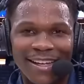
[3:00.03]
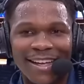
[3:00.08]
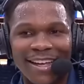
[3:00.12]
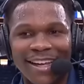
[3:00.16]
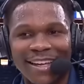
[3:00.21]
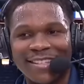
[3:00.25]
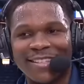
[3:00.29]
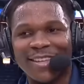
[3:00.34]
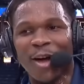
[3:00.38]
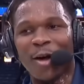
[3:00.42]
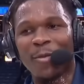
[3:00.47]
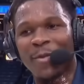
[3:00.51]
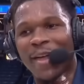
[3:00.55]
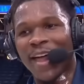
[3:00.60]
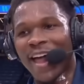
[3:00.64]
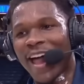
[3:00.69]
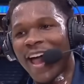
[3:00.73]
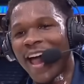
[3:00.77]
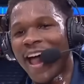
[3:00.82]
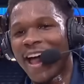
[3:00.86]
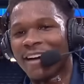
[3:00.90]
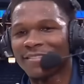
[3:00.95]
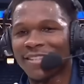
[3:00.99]
He told me
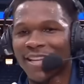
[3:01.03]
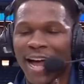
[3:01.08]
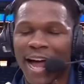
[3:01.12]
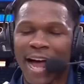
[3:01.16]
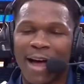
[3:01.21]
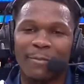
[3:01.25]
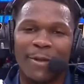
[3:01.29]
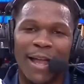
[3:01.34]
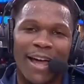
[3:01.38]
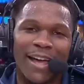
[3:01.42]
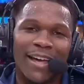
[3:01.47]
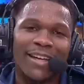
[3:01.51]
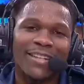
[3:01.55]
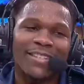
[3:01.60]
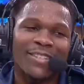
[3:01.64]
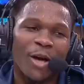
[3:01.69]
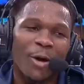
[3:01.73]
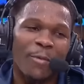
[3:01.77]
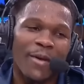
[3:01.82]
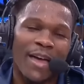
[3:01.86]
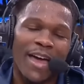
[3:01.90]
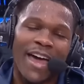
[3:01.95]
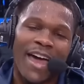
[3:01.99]
at
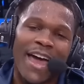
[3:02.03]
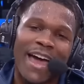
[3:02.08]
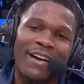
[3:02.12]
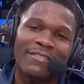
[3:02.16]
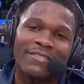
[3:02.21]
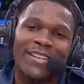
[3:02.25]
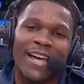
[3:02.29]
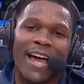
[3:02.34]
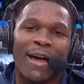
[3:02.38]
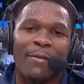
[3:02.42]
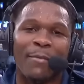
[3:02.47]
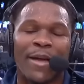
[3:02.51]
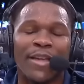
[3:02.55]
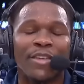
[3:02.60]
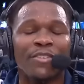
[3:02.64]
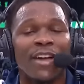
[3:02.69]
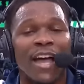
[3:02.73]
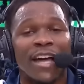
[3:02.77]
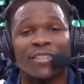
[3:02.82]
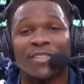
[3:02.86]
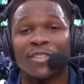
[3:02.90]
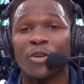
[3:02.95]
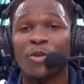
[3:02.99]
halftime, man, you
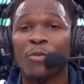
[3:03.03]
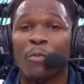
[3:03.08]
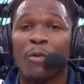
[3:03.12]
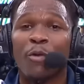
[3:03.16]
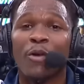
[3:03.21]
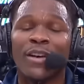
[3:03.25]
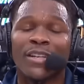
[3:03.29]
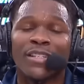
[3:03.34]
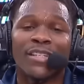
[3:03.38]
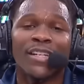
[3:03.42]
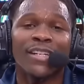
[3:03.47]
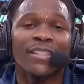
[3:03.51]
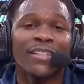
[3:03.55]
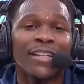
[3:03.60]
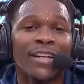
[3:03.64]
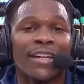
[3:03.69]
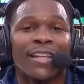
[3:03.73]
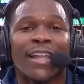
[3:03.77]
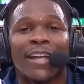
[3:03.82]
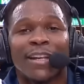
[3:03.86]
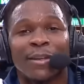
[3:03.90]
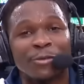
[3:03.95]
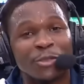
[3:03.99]
got 2 points. You ain't looking
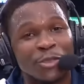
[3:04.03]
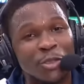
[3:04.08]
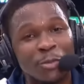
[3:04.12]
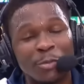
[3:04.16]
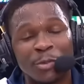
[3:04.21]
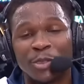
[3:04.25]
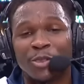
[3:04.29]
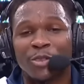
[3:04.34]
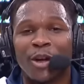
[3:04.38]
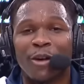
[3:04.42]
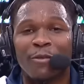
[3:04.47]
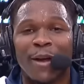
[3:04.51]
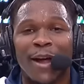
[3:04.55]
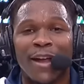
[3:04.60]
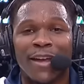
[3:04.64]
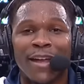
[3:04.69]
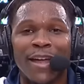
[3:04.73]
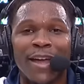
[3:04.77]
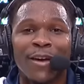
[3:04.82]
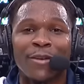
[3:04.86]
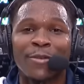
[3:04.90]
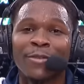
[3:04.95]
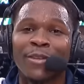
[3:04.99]
like no superstar right
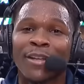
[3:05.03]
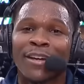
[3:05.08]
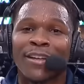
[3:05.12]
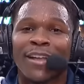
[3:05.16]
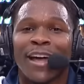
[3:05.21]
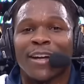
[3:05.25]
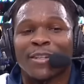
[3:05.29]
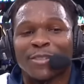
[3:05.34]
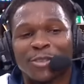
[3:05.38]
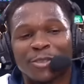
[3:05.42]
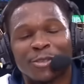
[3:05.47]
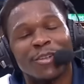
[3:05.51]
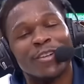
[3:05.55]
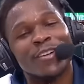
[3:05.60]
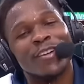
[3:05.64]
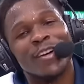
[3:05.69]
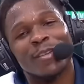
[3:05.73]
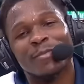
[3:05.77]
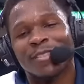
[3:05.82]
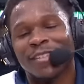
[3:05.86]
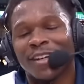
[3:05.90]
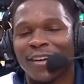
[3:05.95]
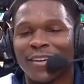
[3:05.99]
now. You looking like a
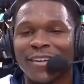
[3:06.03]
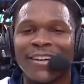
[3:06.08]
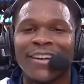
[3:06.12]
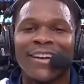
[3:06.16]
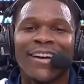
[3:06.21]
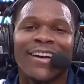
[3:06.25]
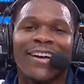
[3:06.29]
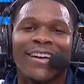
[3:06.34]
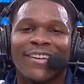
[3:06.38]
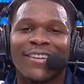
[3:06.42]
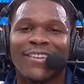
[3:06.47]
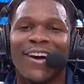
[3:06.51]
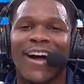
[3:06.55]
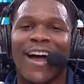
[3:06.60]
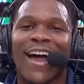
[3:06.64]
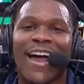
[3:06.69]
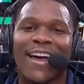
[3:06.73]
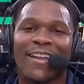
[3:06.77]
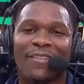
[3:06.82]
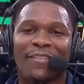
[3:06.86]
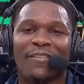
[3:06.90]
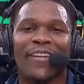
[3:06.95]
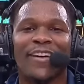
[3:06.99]
scrub. So, you know, I
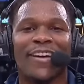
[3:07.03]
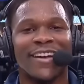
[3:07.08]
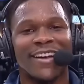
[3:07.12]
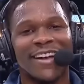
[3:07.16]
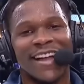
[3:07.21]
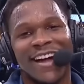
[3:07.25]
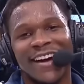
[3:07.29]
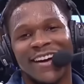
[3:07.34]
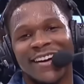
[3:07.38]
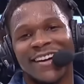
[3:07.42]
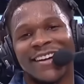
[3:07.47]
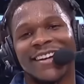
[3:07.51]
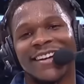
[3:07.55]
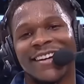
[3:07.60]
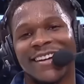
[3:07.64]
had to figure it out.